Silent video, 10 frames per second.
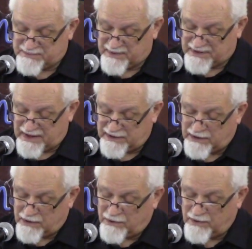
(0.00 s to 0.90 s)
But that
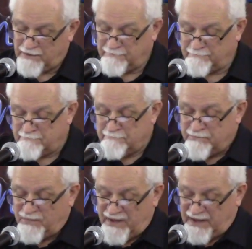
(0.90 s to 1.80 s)
year,
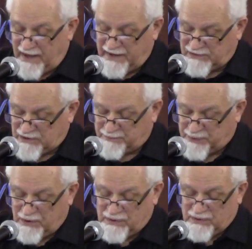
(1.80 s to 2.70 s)
they ate the
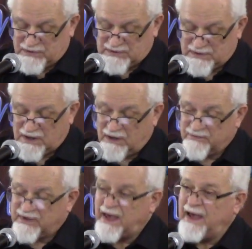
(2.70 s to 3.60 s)
produce
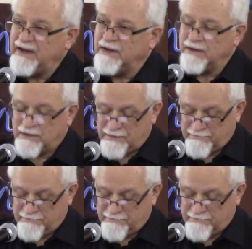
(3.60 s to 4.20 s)
of Canaan.